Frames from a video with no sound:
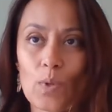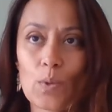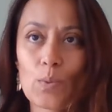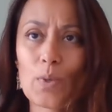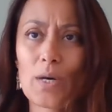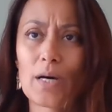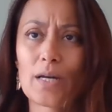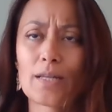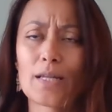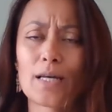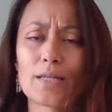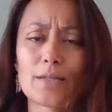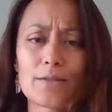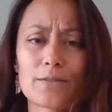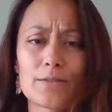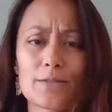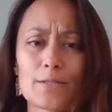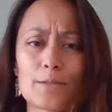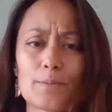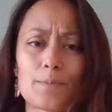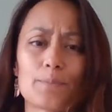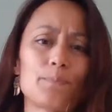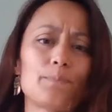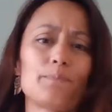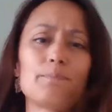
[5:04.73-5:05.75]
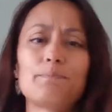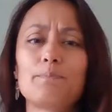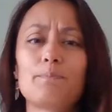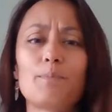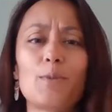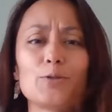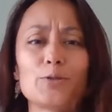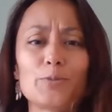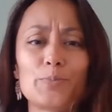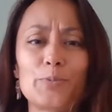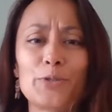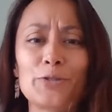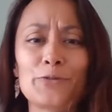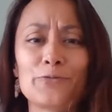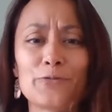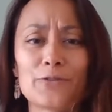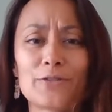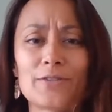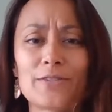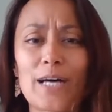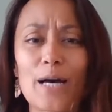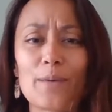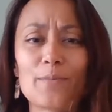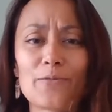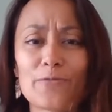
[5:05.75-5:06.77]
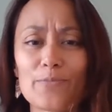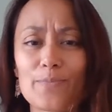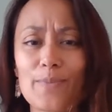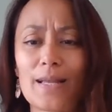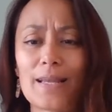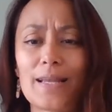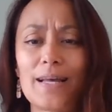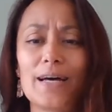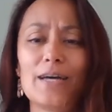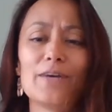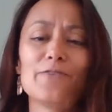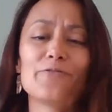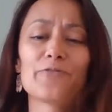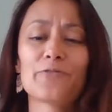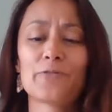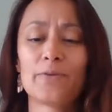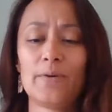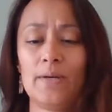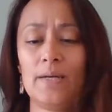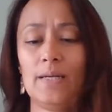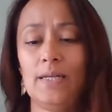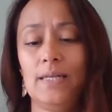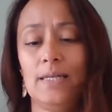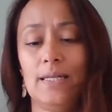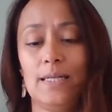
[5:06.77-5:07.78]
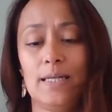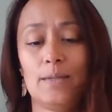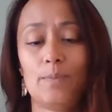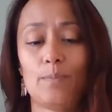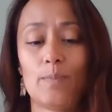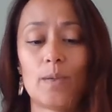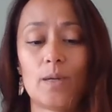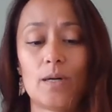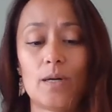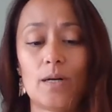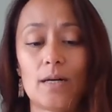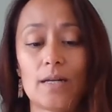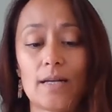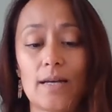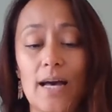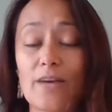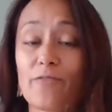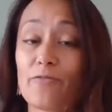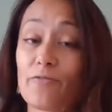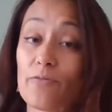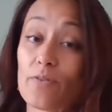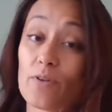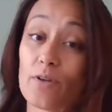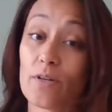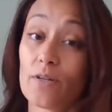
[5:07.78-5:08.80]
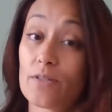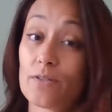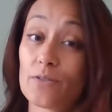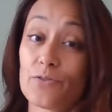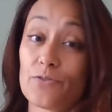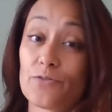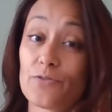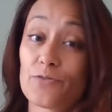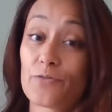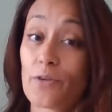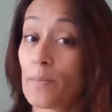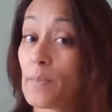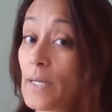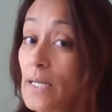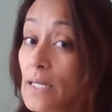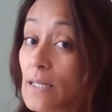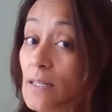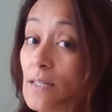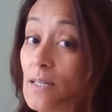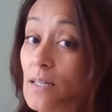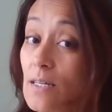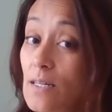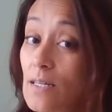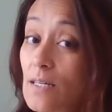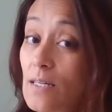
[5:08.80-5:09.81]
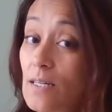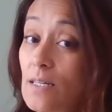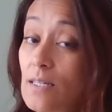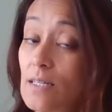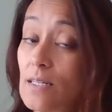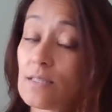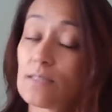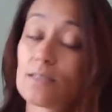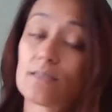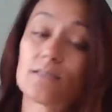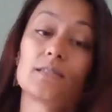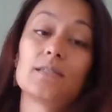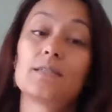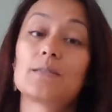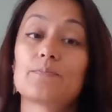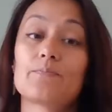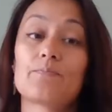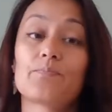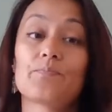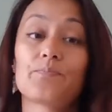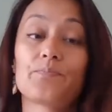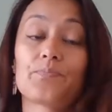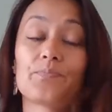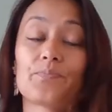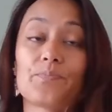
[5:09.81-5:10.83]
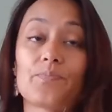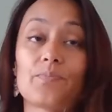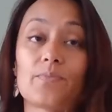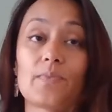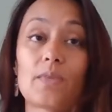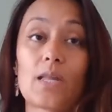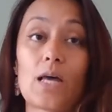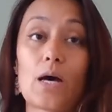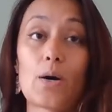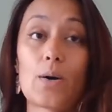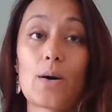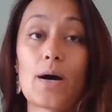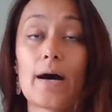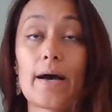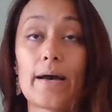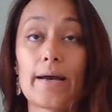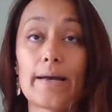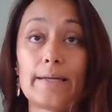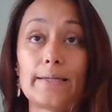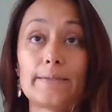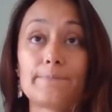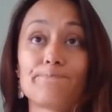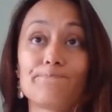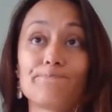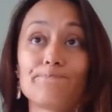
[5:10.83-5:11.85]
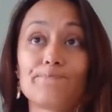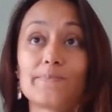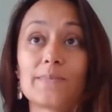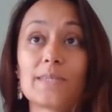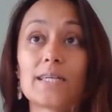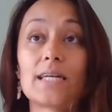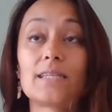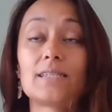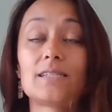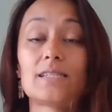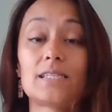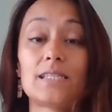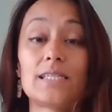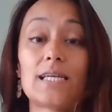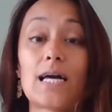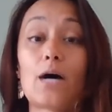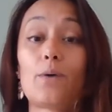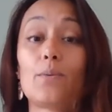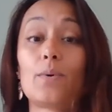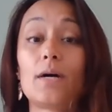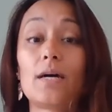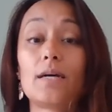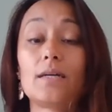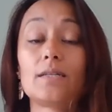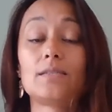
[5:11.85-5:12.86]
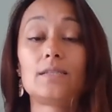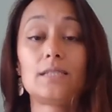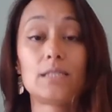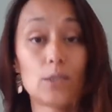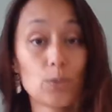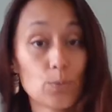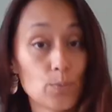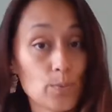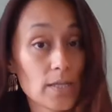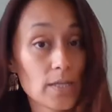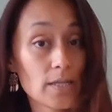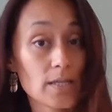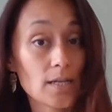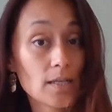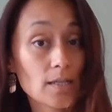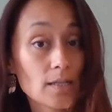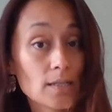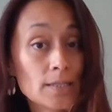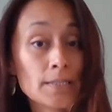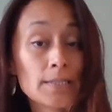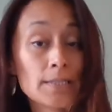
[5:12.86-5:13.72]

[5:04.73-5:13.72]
well, not the most beautiful time of my life, but I've learned from it, and now I can see how I dealt with it.